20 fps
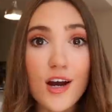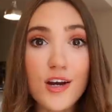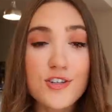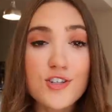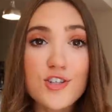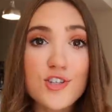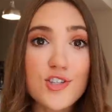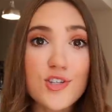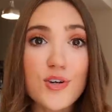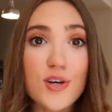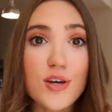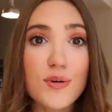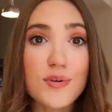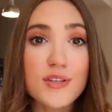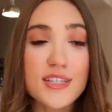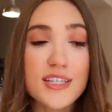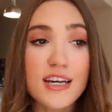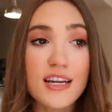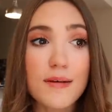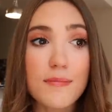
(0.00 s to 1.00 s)
not just doing
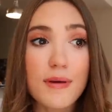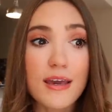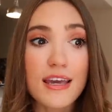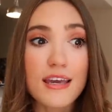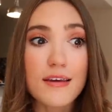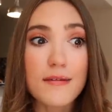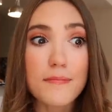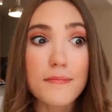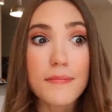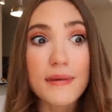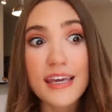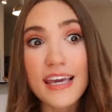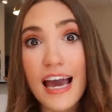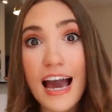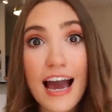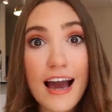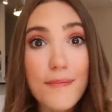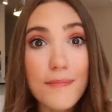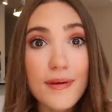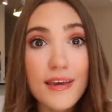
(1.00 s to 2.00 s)
what's going to make me
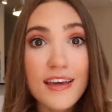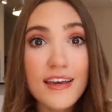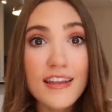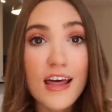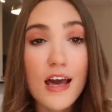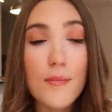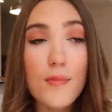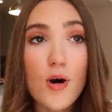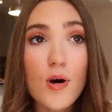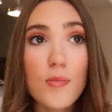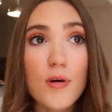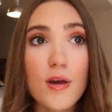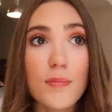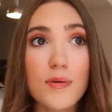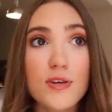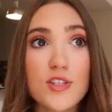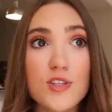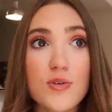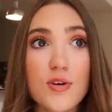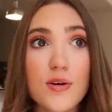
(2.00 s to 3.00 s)
happy in that moment,
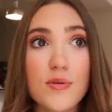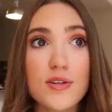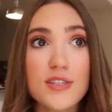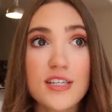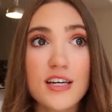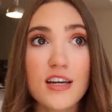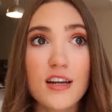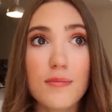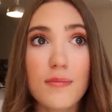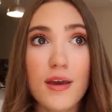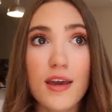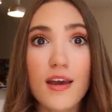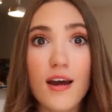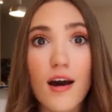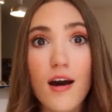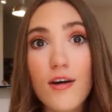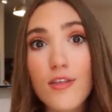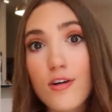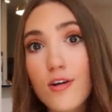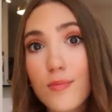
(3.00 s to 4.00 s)
but doing what's going to make
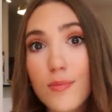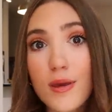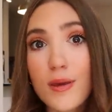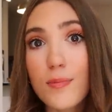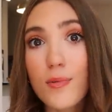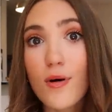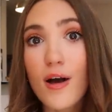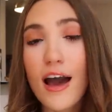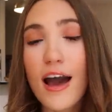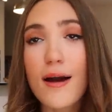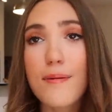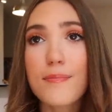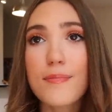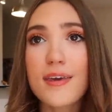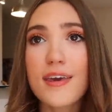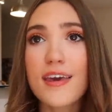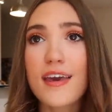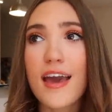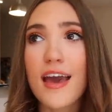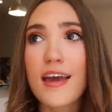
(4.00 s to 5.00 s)
other people
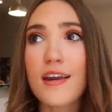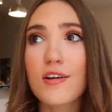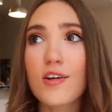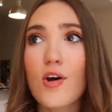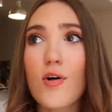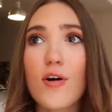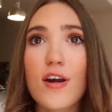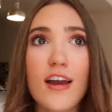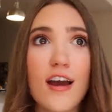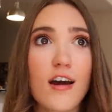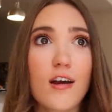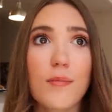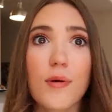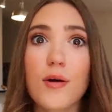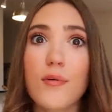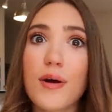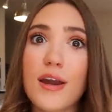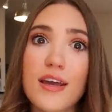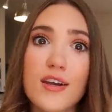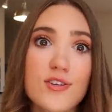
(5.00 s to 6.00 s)
happy and going out of
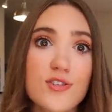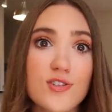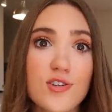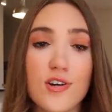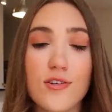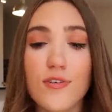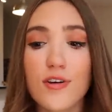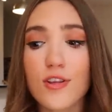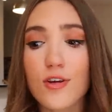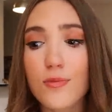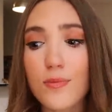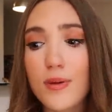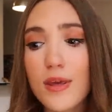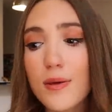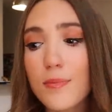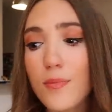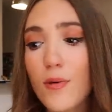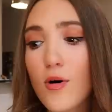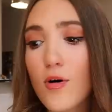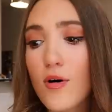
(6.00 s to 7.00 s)
my way to serve other
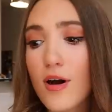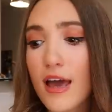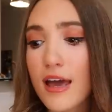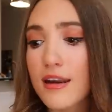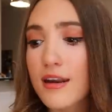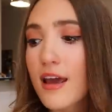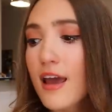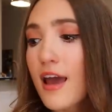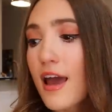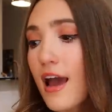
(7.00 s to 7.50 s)
people and